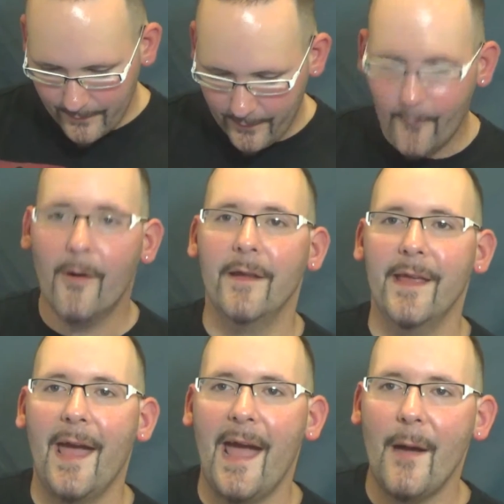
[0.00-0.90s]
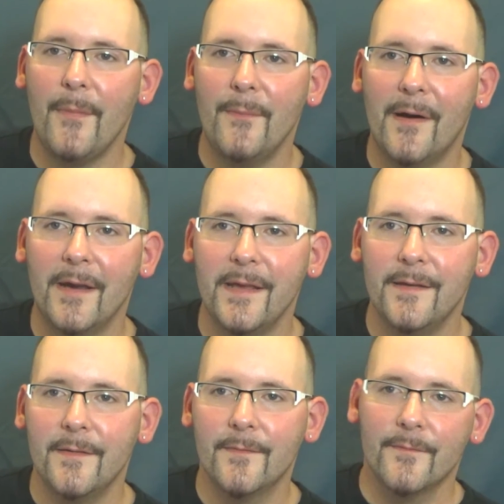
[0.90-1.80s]
You know what? Are you happy,
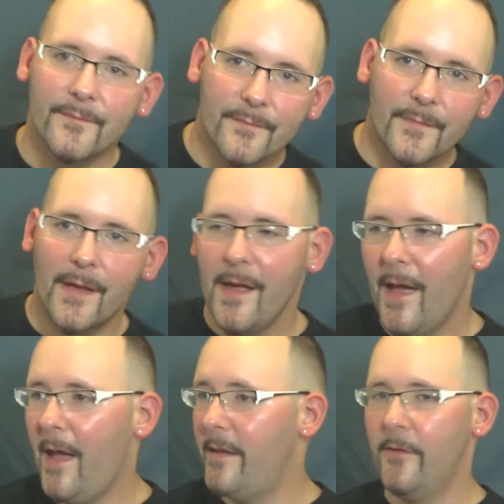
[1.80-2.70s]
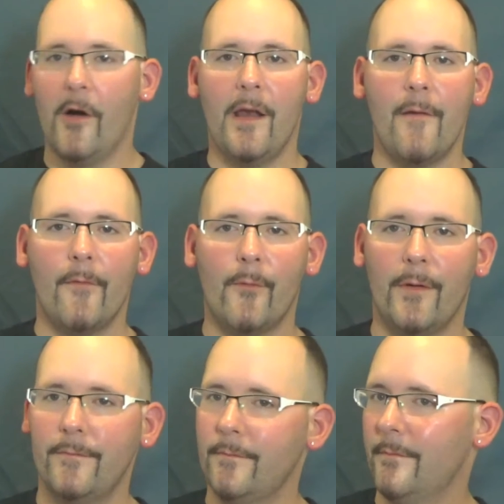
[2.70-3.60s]
buddy? Hey, not
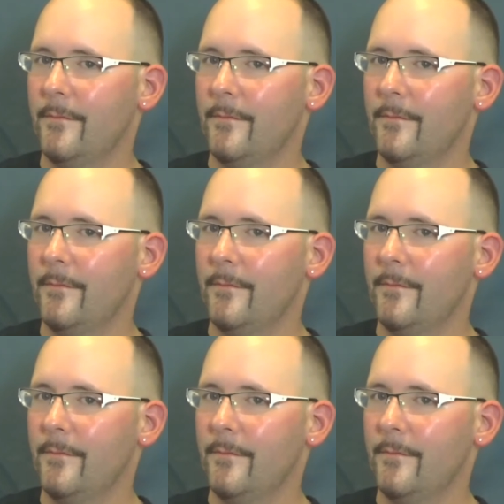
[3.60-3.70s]
everyone.